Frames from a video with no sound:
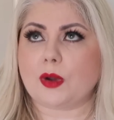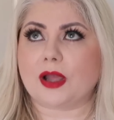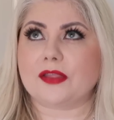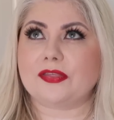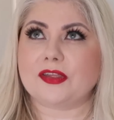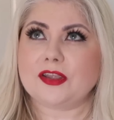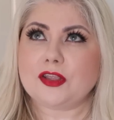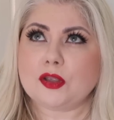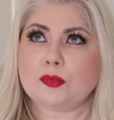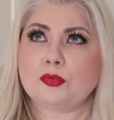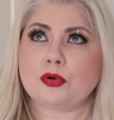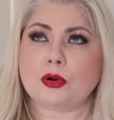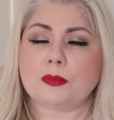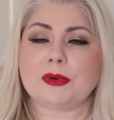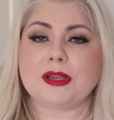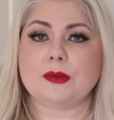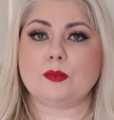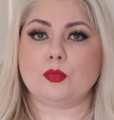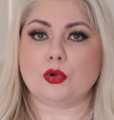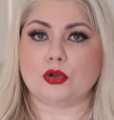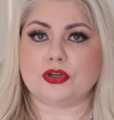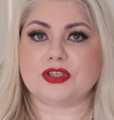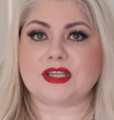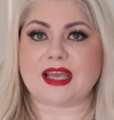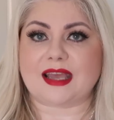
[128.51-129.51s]
I think you probably
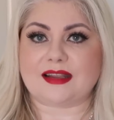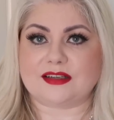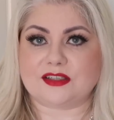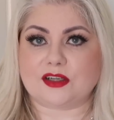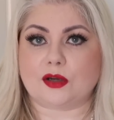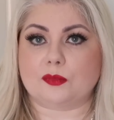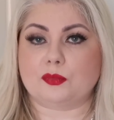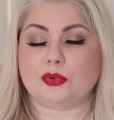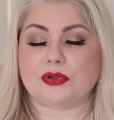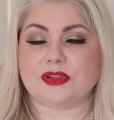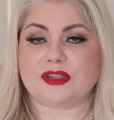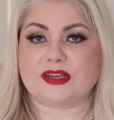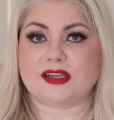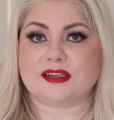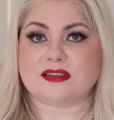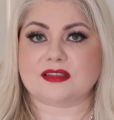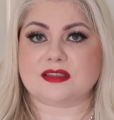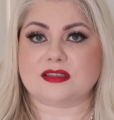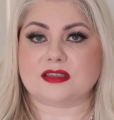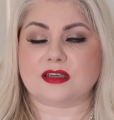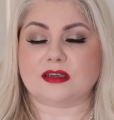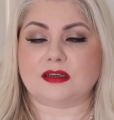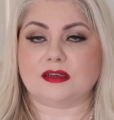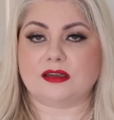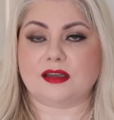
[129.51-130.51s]
would end up with an
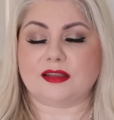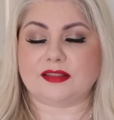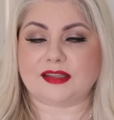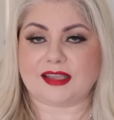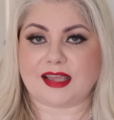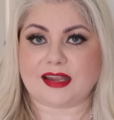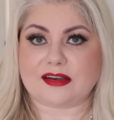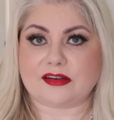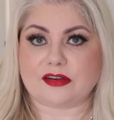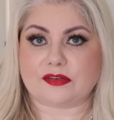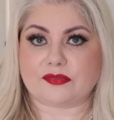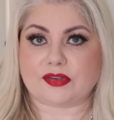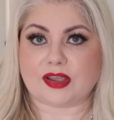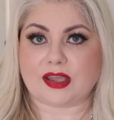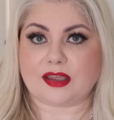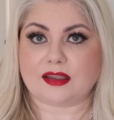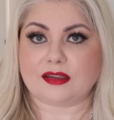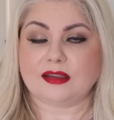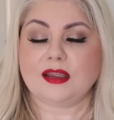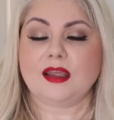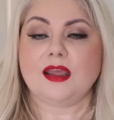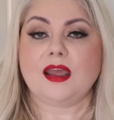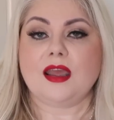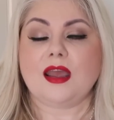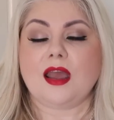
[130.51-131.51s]
ESTA at the end of it,